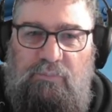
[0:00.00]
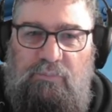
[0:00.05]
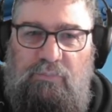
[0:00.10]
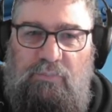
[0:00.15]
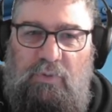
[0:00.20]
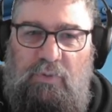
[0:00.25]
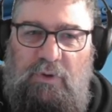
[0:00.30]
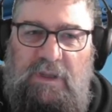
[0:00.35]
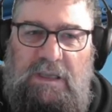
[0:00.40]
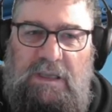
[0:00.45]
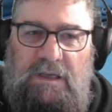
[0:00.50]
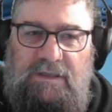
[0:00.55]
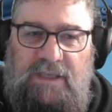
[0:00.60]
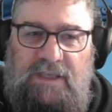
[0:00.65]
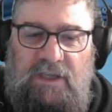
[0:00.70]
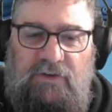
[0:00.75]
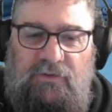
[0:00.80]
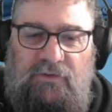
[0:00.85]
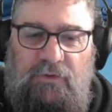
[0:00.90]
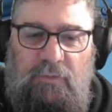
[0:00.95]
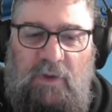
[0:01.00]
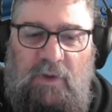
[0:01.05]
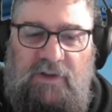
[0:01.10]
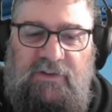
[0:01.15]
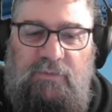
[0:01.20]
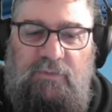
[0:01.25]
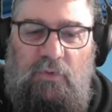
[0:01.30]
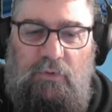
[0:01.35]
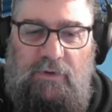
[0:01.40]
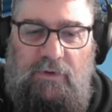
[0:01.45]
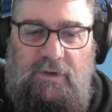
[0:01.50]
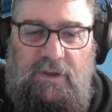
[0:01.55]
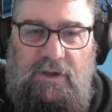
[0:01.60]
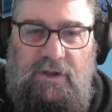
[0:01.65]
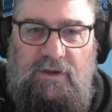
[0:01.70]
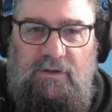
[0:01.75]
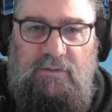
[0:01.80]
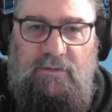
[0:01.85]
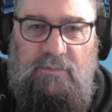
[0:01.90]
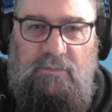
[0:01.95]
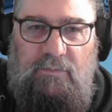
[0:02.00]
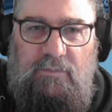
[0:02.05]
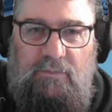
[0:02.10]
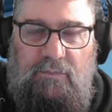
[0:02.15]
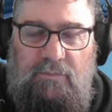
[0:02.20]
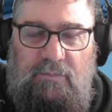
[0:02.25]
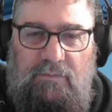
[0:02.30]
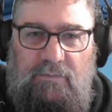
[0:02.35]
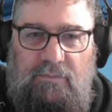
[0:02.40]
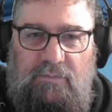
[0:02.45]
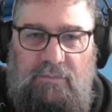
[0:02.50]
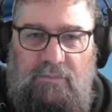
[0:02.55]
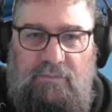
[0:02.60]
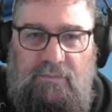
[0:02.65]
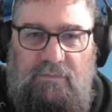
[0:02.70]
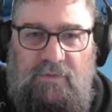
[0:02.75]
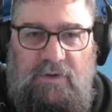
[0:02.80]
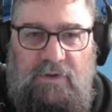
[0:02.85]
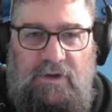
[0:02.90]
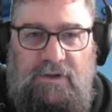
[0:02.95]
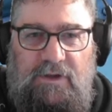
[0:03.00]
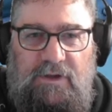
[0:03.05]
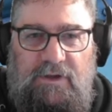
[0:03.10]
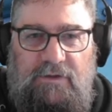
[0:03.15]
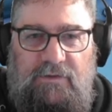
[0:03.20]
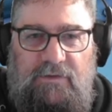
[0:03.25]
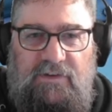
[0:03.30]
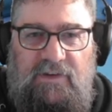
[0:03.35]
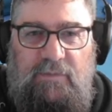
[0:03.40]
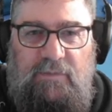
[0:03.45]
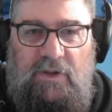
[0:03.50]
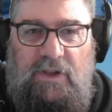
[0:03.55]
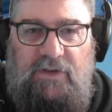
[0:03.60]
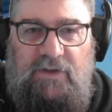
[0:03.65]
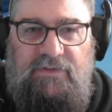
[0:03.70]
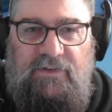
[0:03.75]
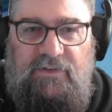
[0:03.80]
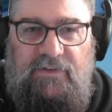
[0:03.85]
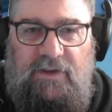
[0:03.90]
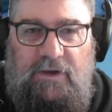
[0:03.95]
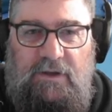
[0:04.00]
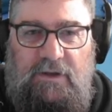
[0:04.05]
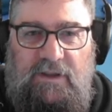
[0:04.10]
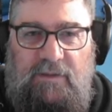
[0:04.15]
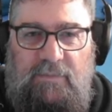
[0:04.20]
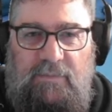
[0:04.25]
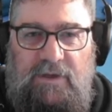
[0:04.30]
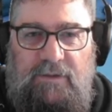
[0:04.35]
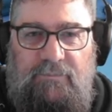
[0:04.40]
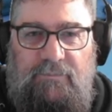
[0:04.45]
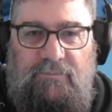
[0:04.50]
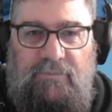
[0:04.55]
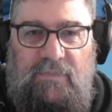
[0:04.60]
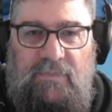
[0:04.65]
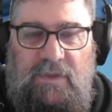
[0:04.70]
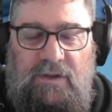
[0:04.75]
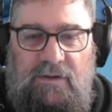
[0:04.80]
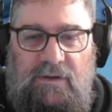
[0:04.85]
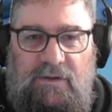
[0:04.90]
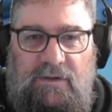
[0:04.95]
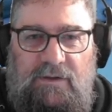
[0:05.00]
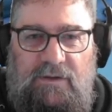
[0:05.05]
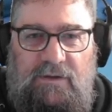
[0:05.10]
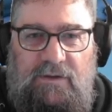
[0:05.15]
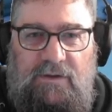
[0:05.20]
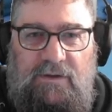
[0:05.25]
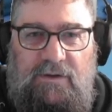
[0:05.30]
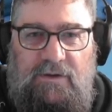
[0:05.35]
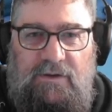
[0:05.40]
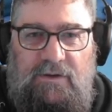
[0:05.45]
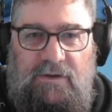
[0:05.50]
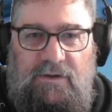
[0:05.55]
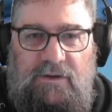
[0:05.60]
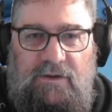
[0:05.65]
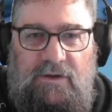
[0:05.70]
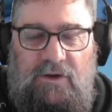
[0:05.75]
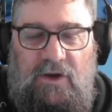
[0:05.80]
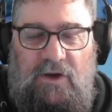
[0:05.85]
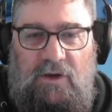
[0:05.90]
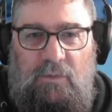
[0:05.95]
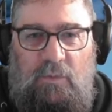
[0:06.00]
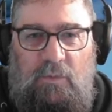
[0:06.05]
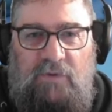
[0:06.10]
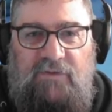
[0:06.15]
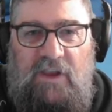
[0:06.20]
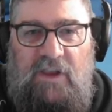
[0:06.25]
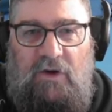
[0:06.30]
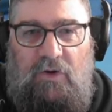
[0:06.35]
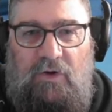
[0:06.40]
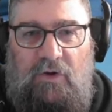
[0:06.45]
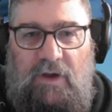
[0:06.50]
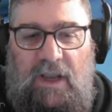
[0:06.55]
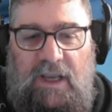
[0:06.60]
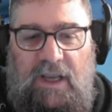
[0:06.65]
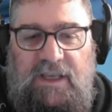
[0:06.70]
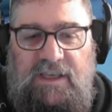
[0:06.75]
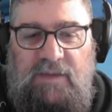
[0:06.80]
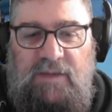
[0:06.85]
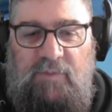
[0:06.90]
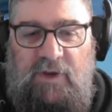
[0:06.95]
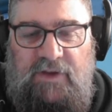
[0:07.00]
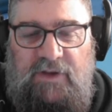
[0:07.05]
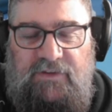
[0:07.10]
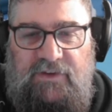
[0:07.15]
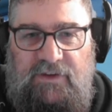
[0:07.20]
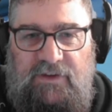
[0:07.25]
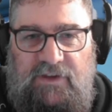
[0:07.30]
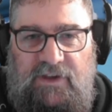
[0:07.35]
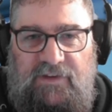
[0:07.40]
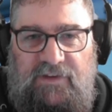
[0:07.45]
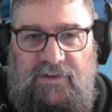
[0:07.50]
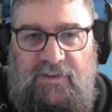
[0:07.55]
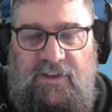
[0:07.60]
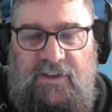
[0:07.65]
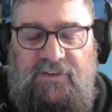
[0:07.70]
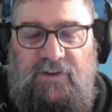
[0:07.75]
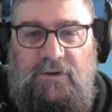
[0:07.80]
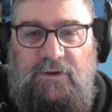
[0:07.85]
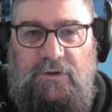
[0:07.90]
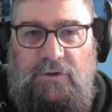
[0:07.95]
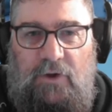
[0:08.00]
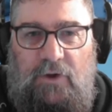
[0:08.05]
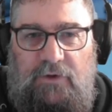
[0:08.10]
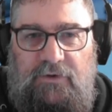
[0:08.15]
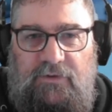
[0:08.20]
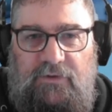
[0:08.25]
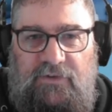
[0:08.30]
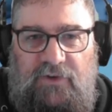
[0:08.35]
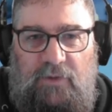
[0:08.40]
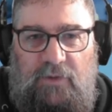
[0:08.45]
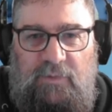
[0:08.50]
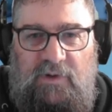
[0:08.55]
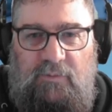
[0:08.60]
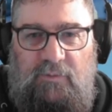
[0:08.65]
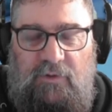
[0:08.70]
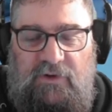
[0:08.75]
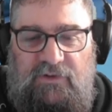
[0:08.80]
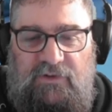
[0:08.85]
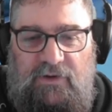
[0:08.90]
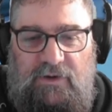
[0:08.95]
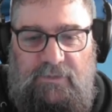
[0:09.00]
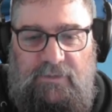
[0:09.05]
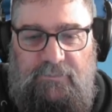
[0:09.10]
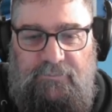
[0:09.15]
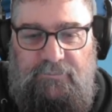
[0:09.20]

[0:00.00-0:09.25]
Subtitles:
Probably can't get too much more in there. No, the simulation's going to let me. All right, we've now got 80 pounds in there. So that's a lot of stopping pressure.